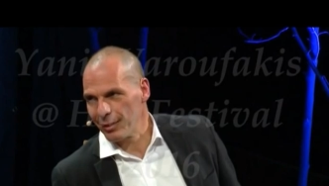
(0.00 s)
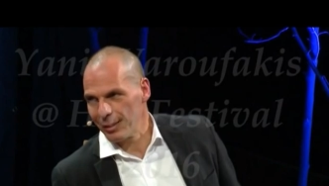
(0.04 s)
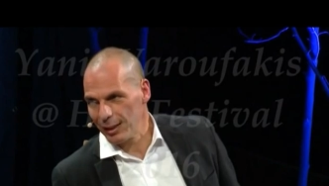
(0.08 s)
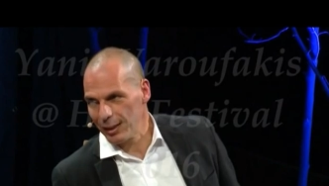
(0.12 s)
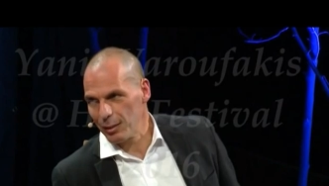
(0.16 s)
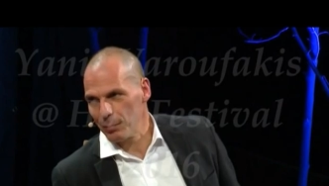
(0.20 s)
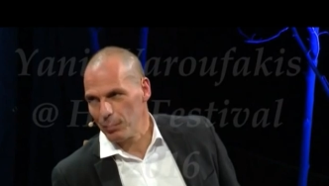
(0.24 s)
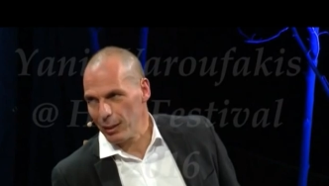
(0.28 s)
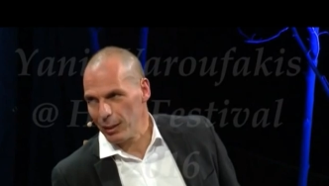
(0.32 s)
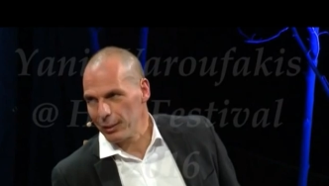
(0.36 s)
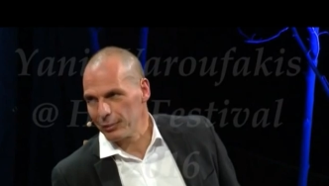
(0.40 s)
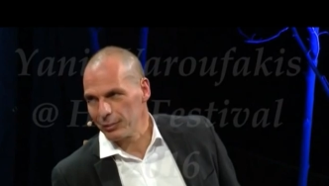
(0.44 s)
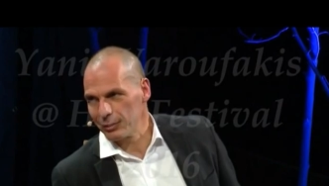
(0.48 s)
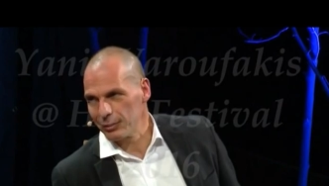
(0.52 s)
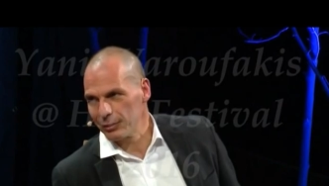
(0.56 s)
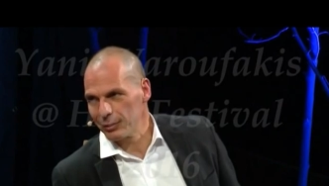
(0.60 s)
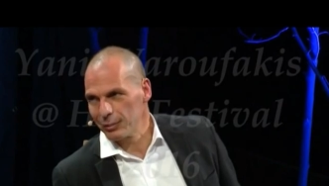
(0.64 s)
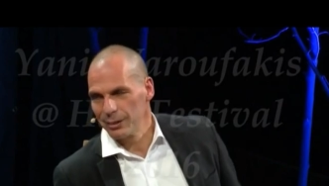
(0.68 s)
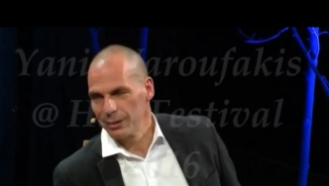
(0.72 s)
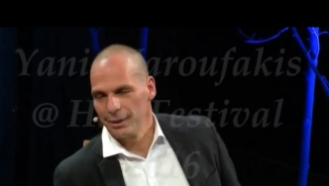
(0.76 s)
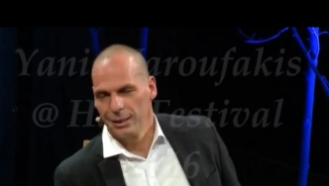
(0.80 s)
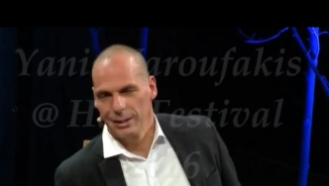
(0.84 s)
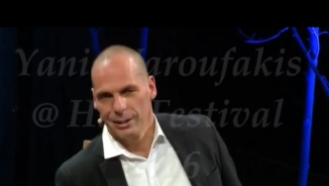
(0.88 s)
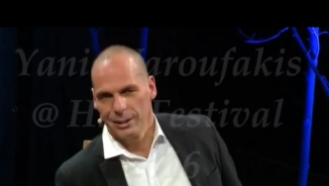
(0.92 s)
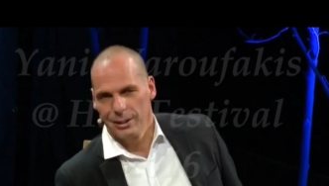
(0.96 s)
Think about
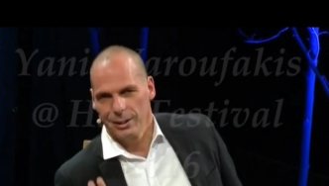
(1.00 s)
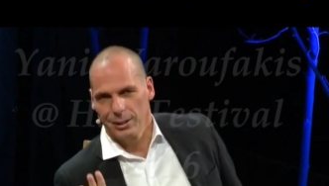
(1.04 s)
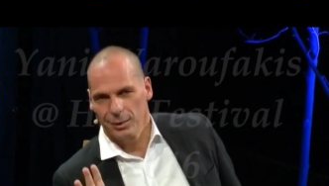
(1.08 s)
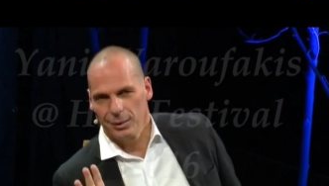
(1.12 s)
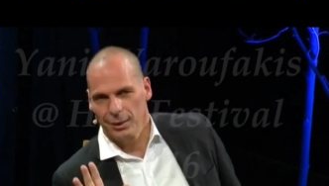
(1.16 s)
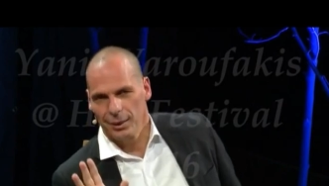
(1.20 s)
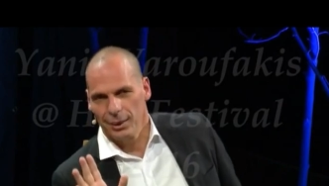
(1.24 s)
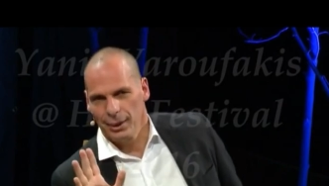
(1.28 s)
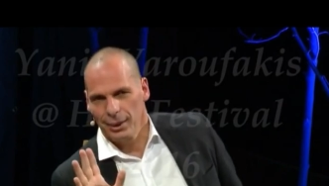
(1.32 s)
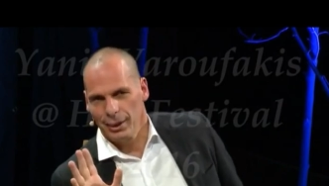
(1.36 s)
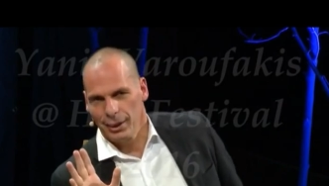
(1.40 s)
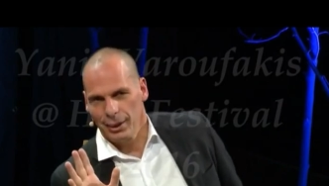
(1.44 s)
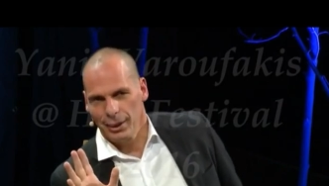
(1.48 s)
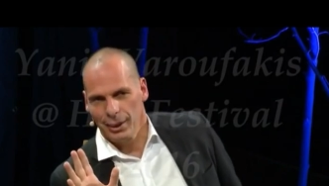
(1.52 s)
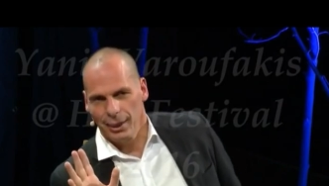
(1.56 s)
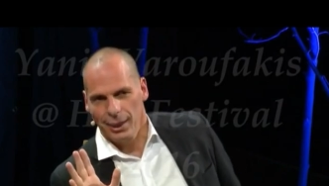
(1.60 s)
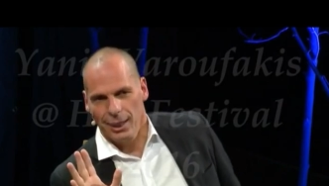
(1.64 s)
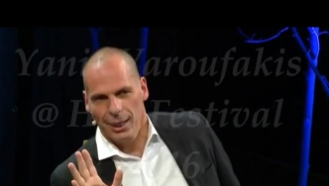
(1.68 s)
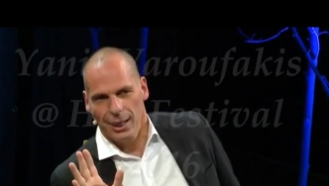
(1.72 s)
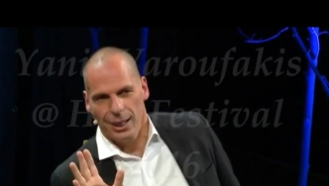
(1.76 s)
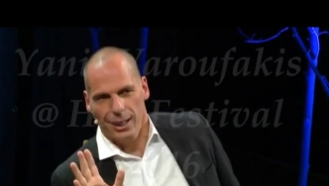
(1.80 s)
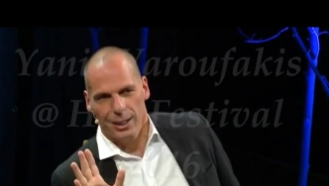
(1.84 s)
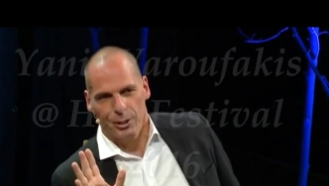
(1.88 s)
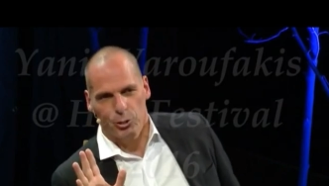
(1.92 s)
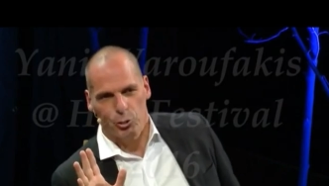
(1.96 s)
it.
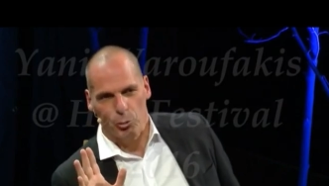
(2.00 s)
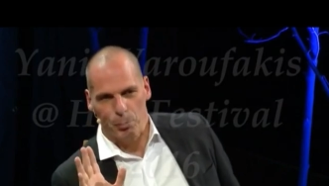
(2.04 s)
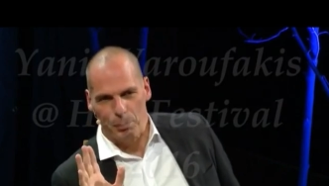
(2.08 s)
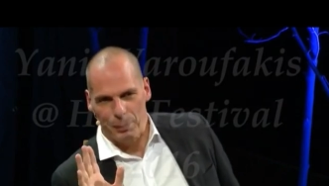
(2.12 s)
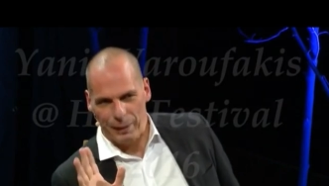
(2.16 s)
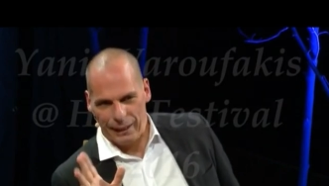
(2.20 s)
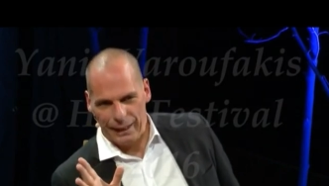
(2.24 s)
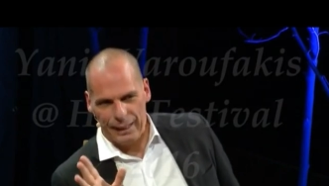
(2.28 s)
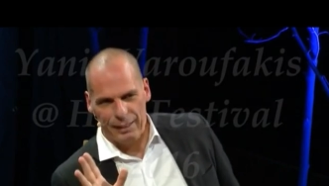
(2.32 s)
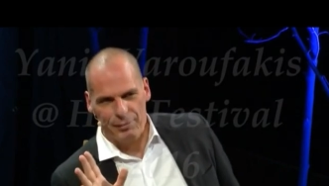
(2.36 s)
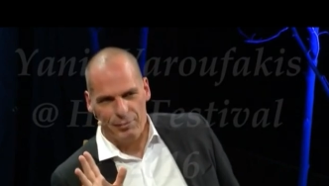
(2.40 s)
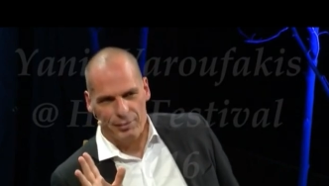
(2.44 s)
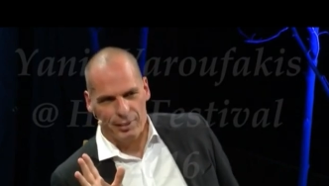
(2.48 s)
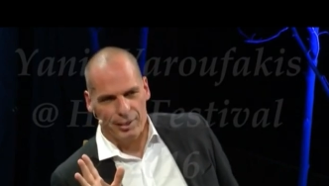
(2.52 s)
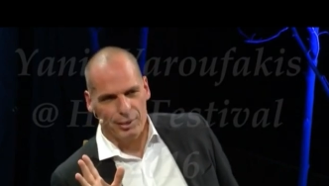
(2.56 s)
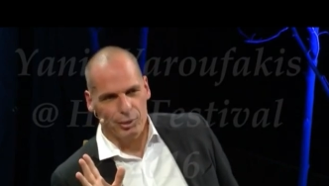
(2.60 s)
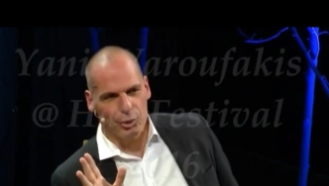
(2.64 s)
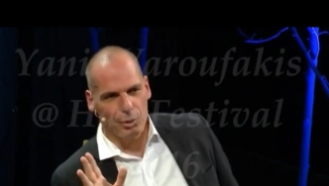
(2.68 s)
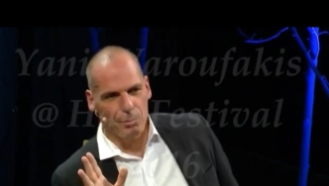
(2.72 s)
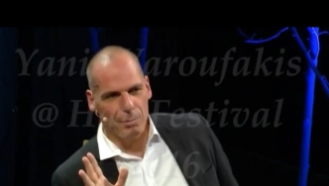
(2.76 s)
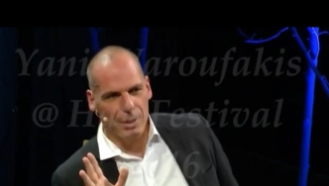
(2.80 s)
To believe that,